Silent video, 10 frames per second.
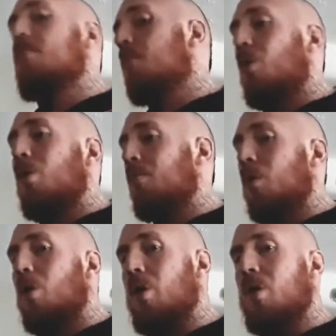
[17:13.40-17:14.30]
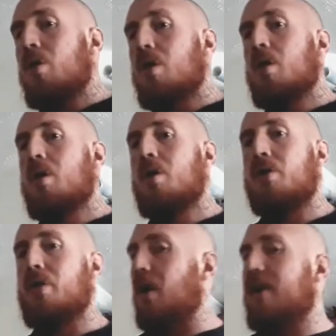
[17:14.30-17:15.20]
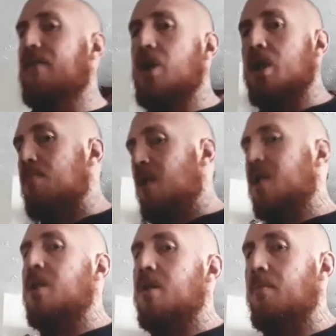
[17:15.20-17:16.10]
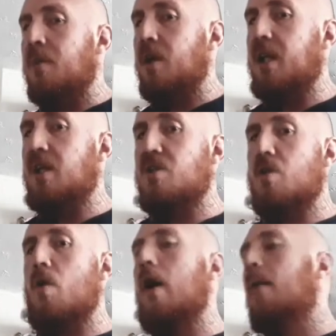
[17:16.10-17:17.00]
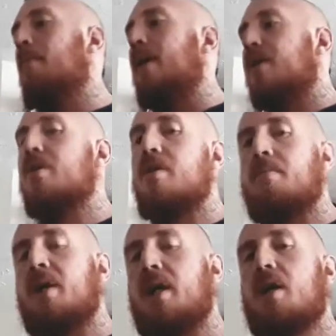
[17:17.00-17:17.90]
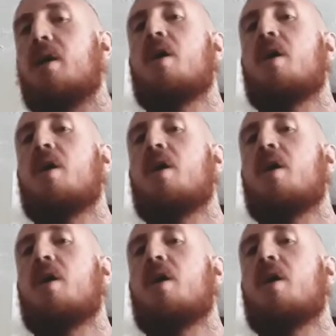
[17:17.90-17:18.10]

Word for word: more and more, not even just messaging me on Instagram, messaging me